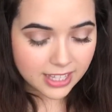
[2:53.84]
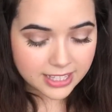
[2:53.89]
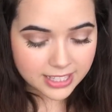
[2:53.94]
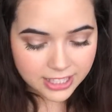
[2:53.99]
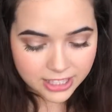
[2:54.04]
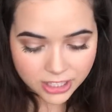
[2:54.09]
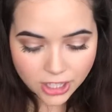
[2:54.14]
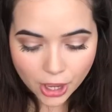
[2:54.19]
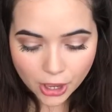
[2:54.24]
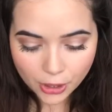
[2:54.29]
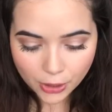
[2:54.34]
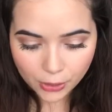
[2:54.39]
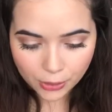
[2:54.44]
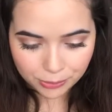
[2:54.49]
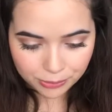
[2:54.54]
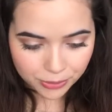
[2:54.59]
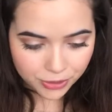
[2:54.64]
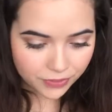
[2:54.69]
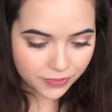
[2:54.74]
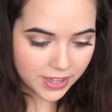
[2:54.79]
So
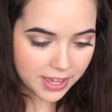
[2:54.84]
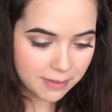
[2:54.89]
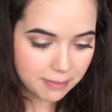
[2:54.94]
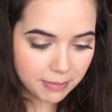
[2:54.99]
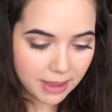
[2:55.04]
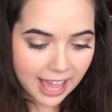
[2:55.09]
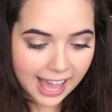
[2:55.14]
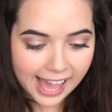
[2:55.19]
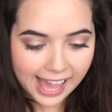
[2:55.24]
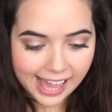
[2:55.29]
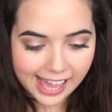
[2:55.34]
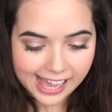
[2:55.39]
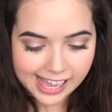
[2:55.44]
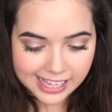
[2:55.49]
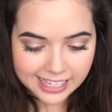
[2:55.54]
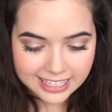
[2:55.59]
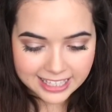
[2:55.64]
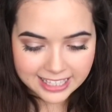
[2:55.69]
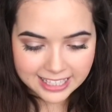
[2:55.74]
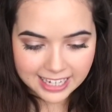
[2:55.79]
moving
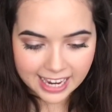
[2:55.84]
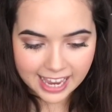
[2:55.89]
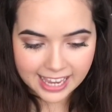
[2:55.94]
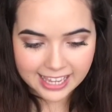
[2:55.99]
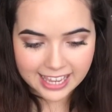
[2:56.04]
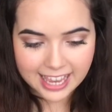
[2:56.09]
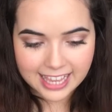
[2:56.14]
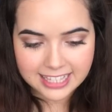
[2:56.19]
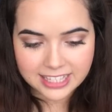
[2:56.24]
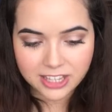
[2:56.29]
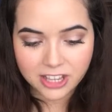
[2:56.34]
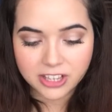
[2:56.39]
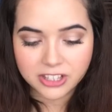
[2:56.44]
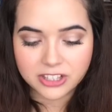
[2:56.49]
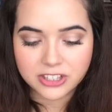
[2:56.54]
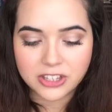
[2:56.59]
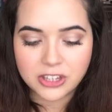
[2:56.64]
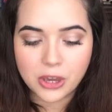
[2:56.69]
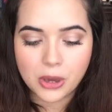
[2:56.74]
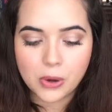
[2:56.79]
past, I guess I'll
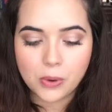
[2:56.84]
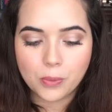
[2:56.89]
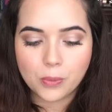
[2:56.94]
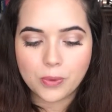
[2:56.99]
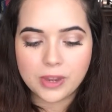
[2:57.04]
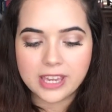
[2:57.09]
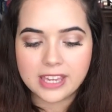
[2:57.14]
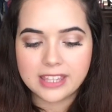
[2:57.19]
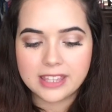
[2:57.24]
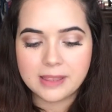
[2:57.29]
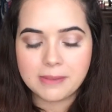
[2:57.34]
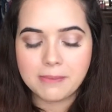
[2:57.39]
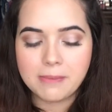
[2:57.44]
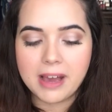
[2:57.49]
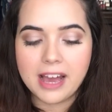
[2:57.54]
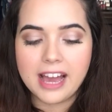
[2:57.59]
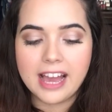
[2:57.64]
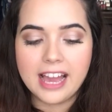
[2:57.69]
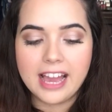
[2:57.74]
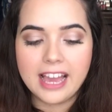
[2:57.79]
go with
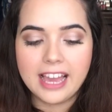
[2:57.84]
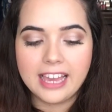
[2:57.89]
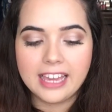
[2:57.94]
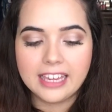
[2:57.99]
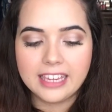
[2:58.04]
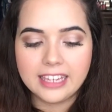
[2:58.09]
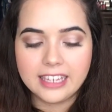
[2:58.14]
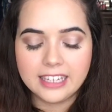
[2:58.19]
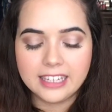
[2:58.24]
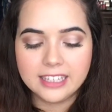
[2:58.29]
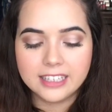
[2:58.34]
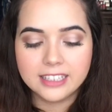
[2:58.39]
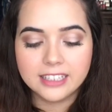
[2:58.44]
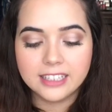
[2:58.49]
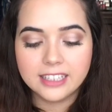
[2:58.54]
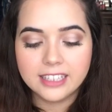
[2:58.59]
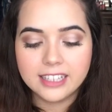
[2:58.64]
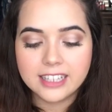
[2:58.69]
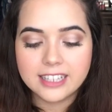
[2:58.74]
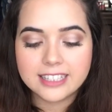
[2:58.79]
my
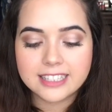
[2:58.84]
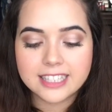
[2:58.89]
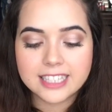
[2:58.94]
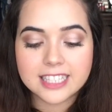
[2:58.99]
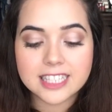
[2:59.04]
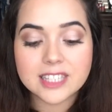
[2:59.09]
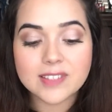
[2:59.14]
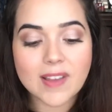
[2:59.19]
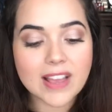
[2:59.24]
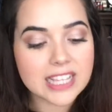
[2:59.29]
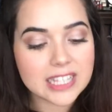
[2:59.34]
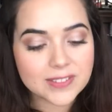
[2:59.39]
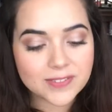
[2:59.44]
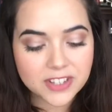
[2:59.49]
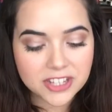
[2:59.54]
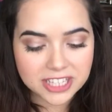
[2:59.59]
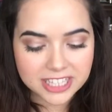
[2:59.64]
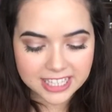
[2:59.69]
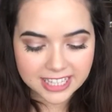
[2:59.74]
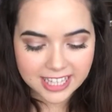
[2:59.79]

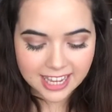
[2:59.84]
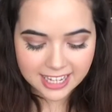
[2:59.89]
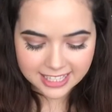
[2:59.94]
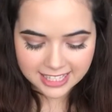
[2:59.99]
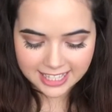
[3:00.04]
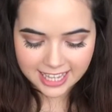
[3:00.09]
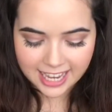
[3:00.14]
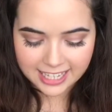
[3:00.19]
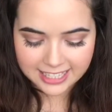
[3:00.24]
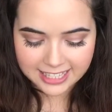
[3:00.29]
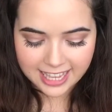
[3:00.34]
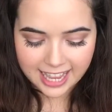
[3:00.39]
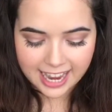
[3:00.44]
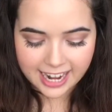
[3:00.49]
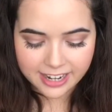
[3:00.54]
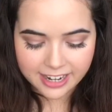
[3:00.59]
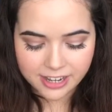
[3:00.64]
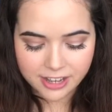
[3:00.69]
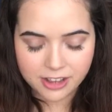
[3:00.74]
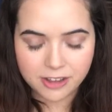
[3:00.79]
successful deluxe size
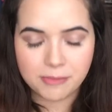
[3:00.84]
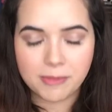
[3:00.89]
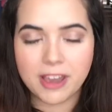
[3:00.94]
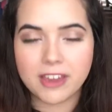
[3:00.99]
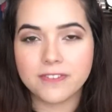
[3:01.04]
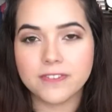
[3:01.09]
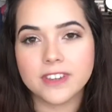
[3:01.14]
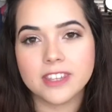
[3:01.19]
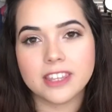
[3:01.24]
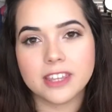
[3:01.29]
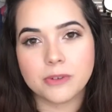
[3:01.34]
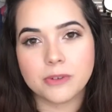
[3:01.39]
item. I feel